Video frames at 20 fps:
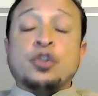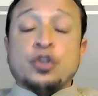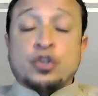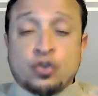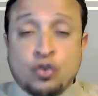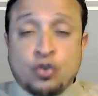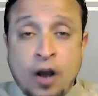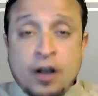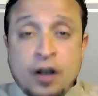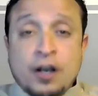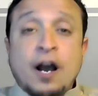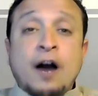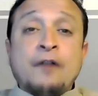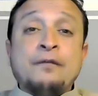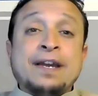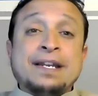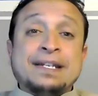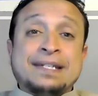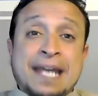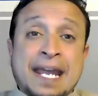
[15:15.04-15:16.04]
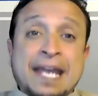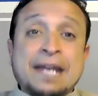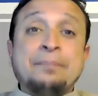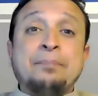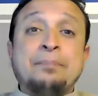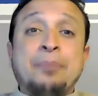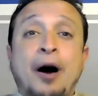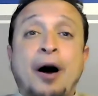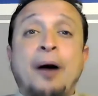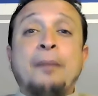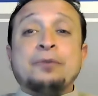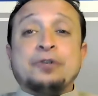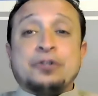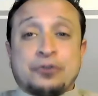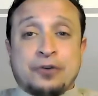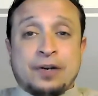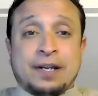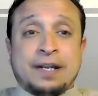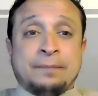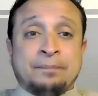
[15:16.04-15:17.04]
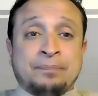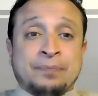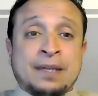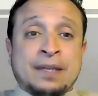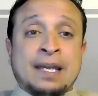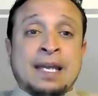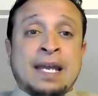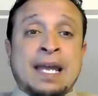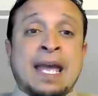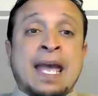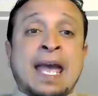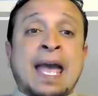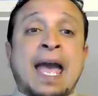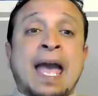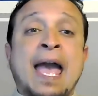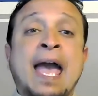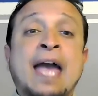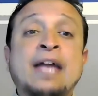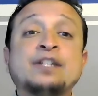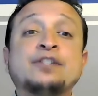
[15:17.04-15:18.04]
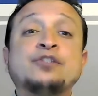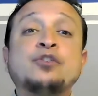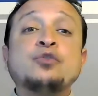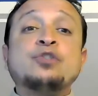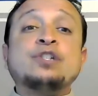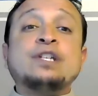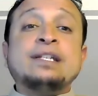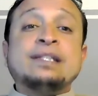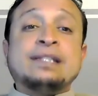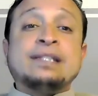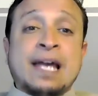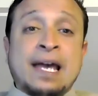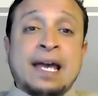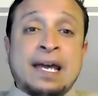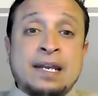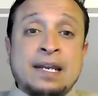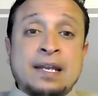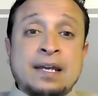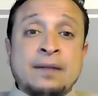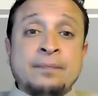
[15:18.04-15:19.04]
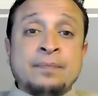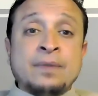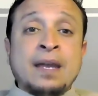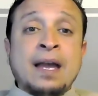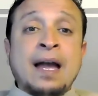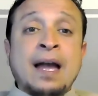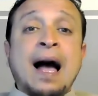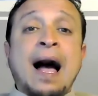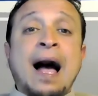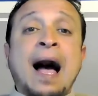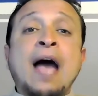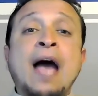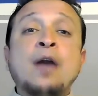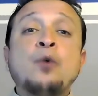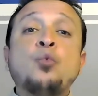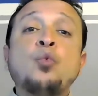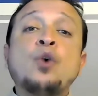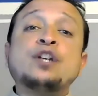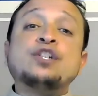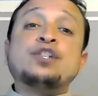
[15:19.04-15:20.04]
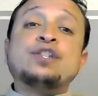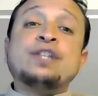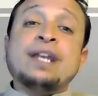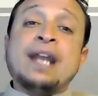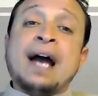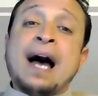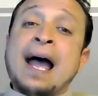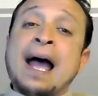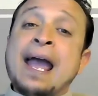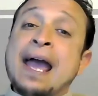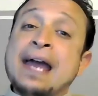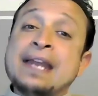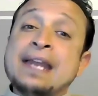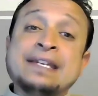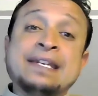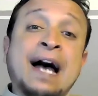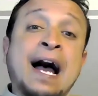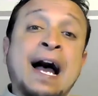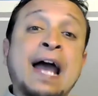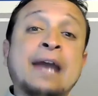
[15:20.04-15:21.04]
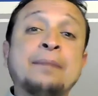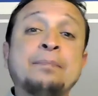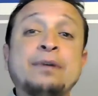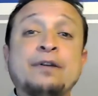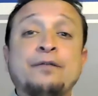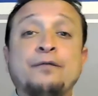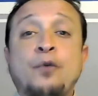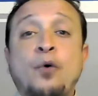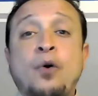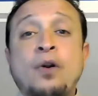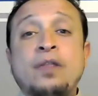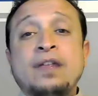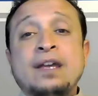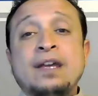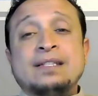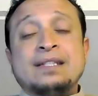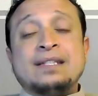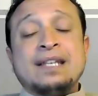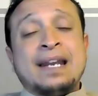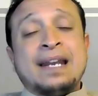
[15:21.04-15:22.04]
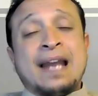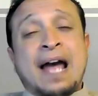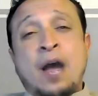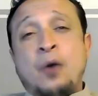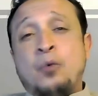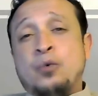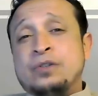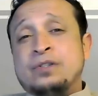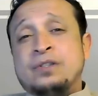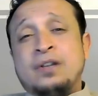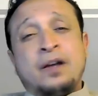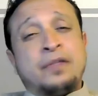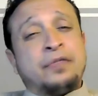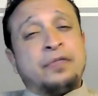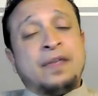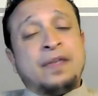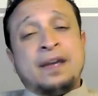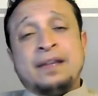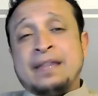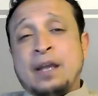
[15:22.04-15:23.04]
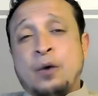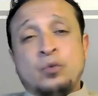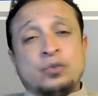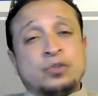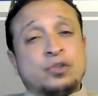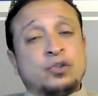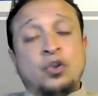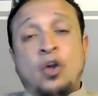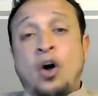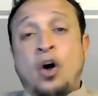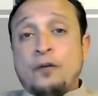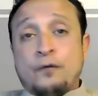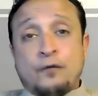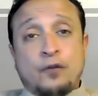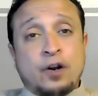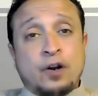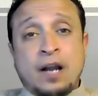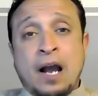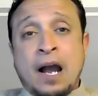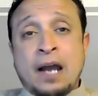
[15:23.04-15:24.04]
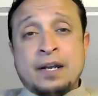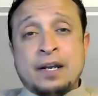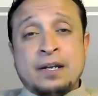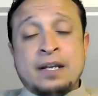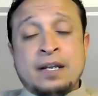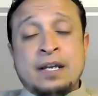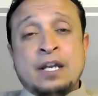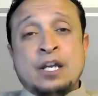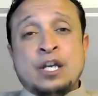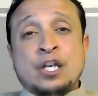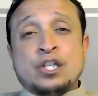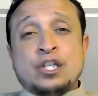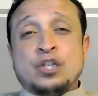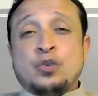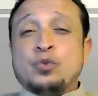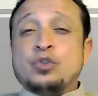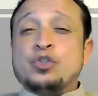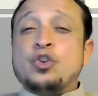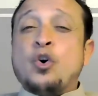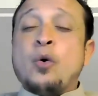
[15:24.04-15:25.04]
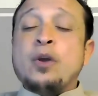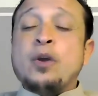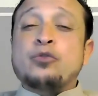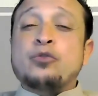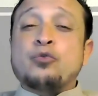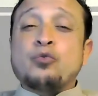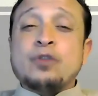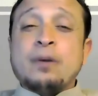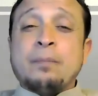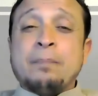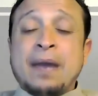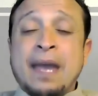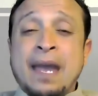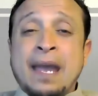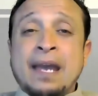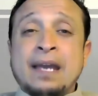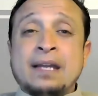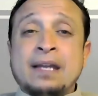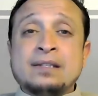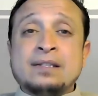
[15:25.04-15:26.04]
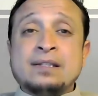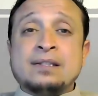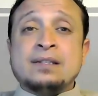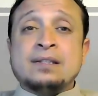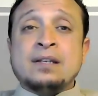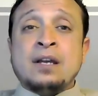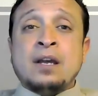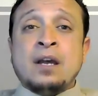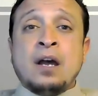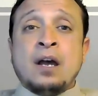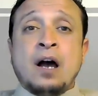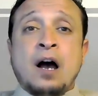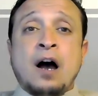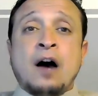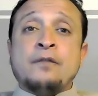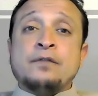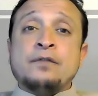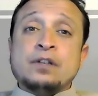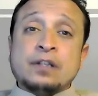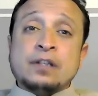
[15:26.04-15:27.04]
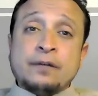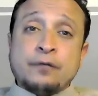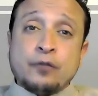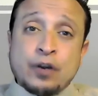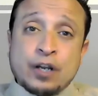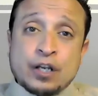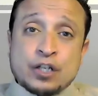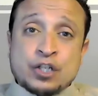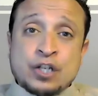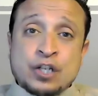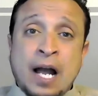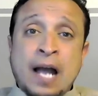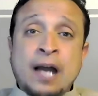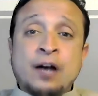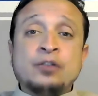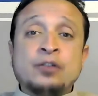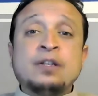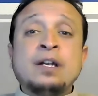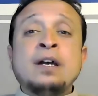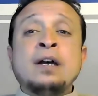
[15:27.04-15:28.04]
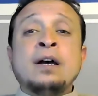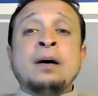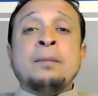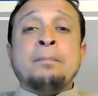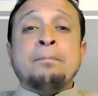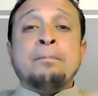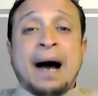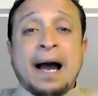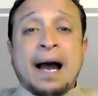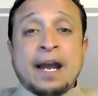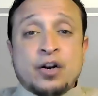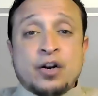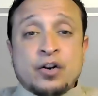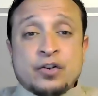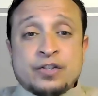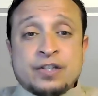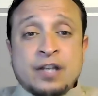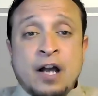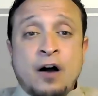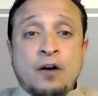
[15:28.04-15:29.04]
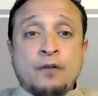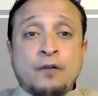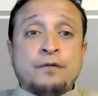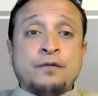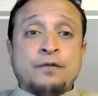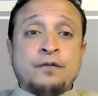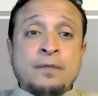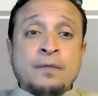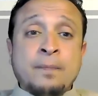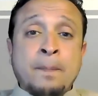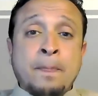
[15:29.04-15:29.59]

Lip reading: trunk of a date palm tree. And so she said, I wish that I had died before this and I was a thing that was long forgotten. She was going through the pains of delivering a child by herself,